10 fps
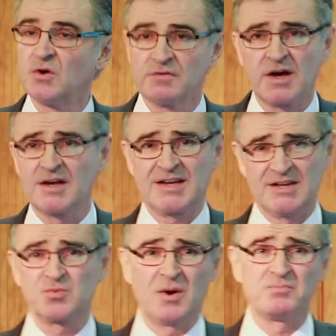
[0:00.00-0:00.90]
Northern Ireland
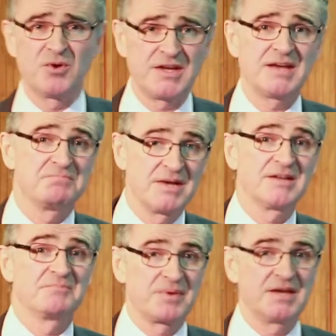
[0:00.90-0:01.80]
has 1.8
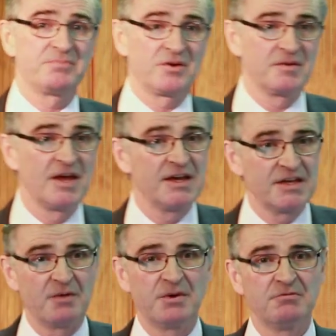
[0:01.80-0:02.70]
million people,
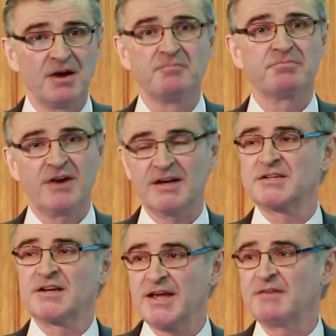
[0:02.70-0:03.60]
yet we run
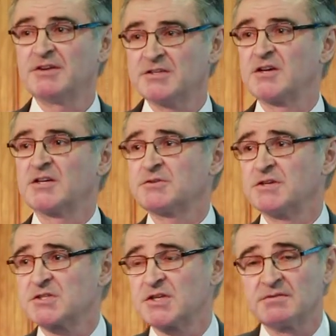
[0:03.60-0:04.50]
practically every
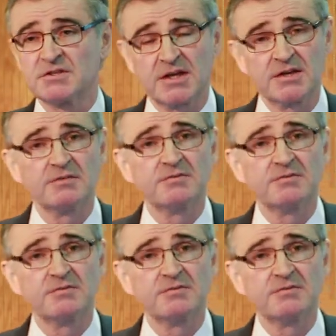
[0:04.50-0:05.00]
tertiary service any